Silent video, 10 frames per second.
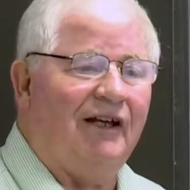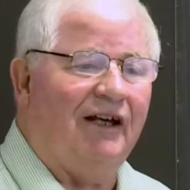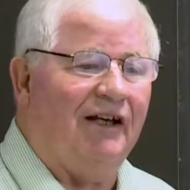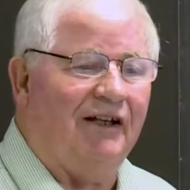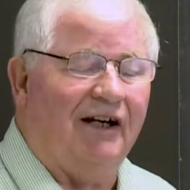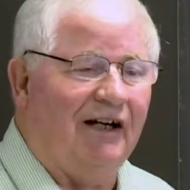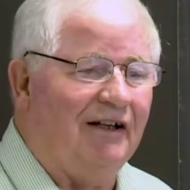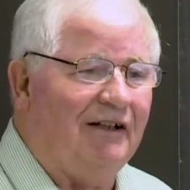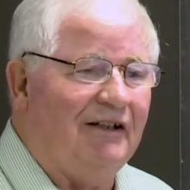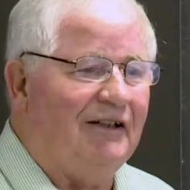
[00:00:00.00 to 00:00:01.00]
And,
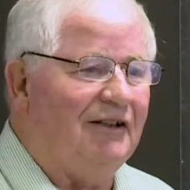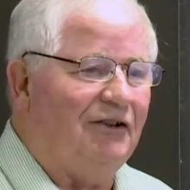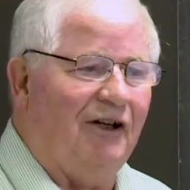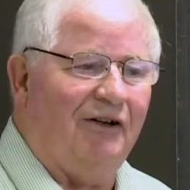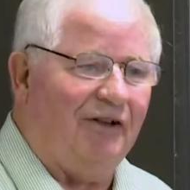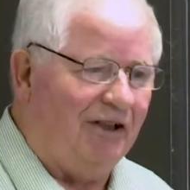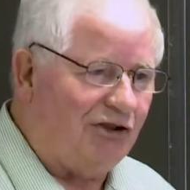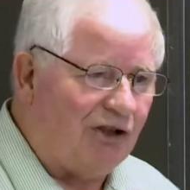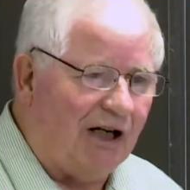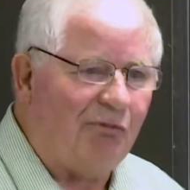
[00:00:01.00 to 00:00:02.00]

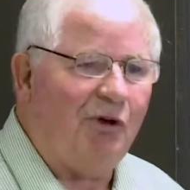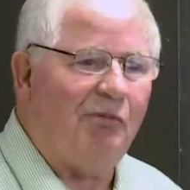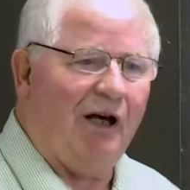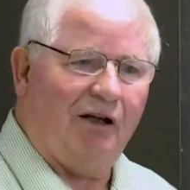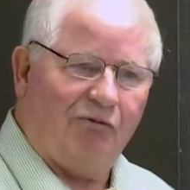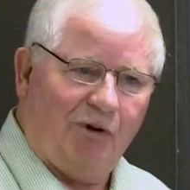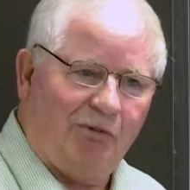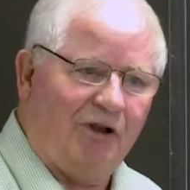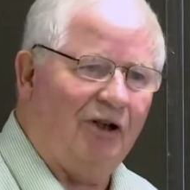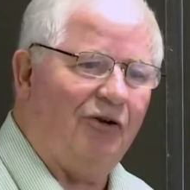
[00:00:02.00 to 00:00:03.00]
each time we met, we
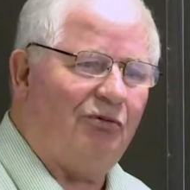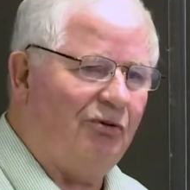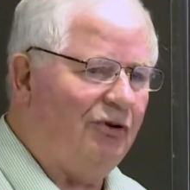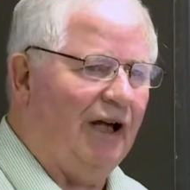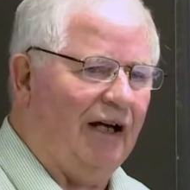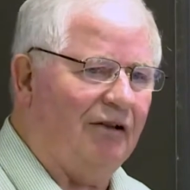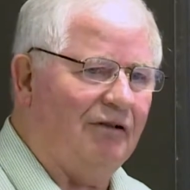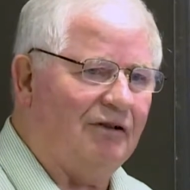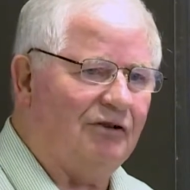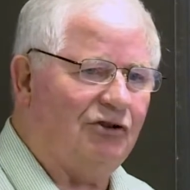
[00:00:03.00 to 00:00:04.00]
would go through that.
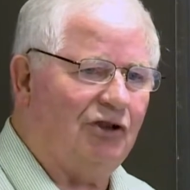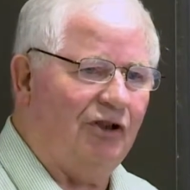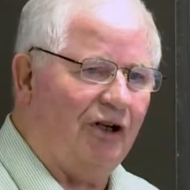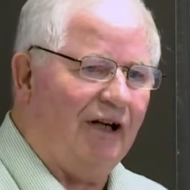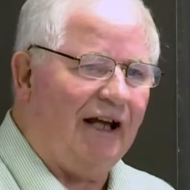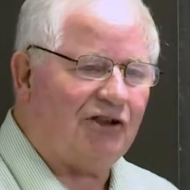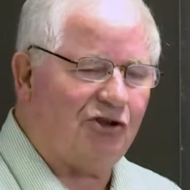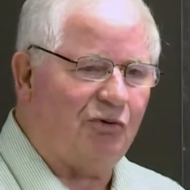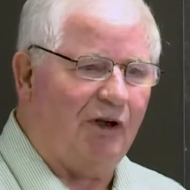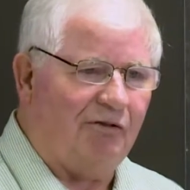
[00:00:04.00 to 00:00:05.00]
So our
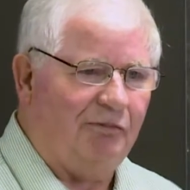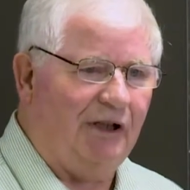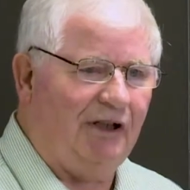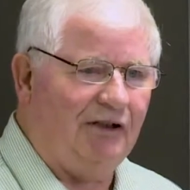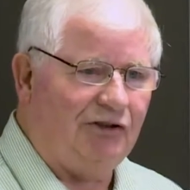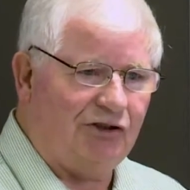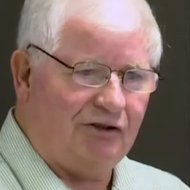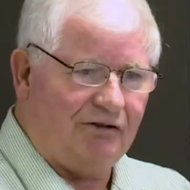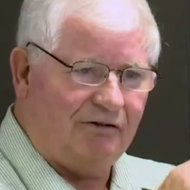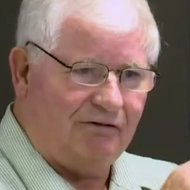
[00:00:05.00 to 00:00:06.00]
next 12
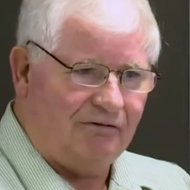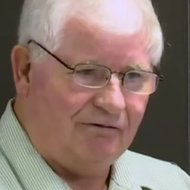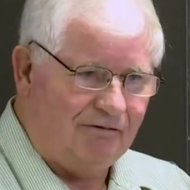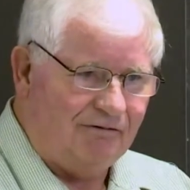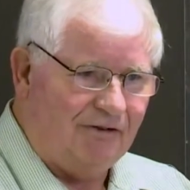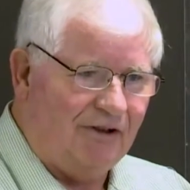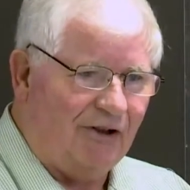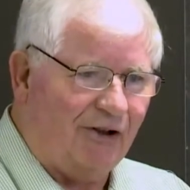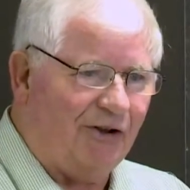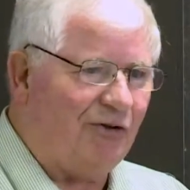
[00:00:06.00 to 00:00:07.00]
meetings
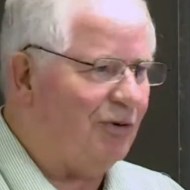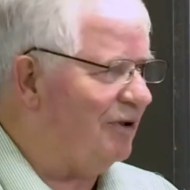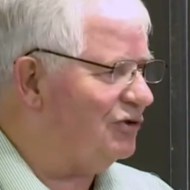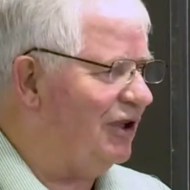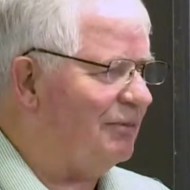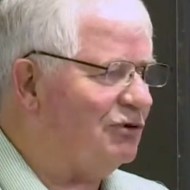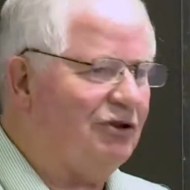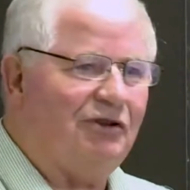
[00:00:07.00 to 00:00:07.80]
are the 12 steps that